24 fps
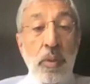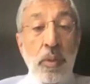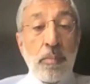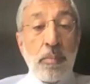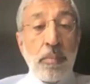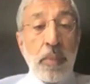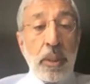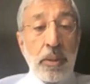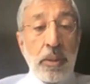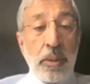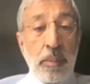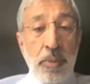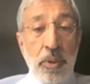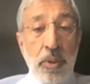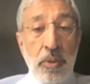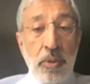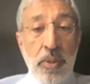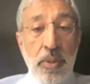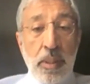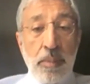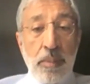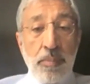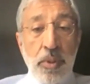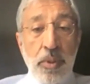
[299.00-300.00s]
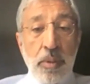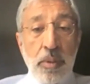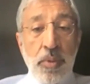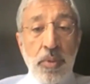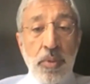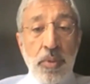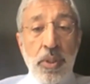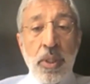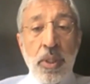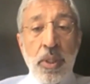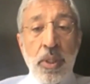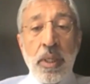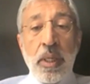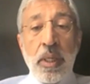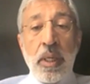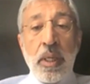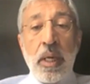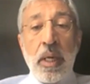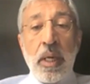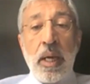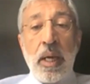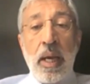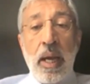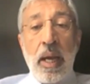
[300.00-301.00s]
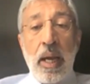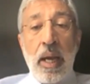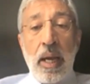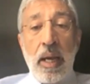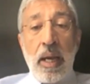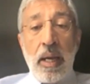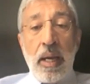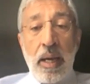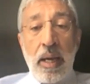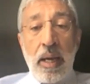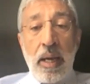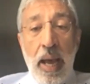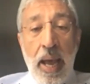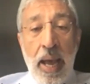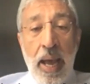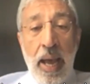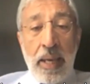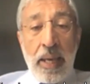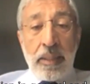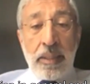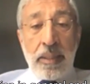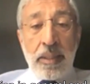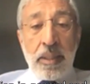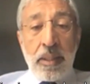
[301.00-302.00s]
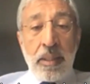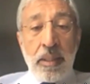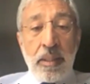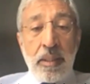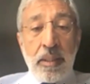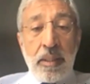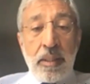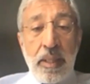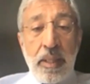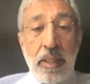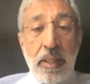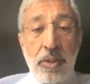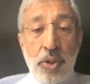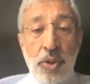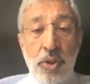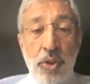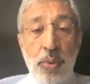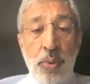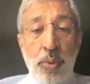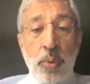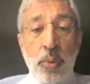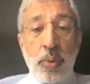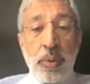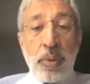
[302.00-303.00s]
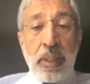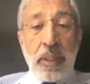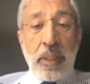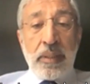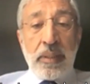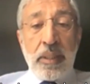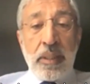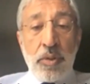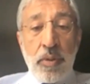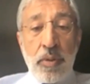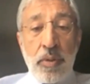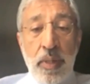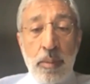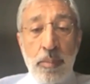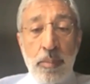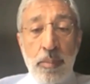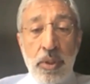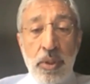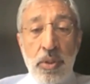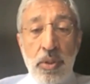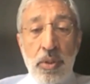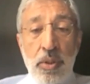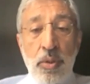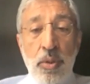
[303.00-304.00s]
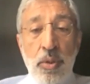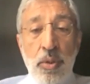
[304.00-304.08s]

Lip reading: multiple symptoms and ensure that the treatments do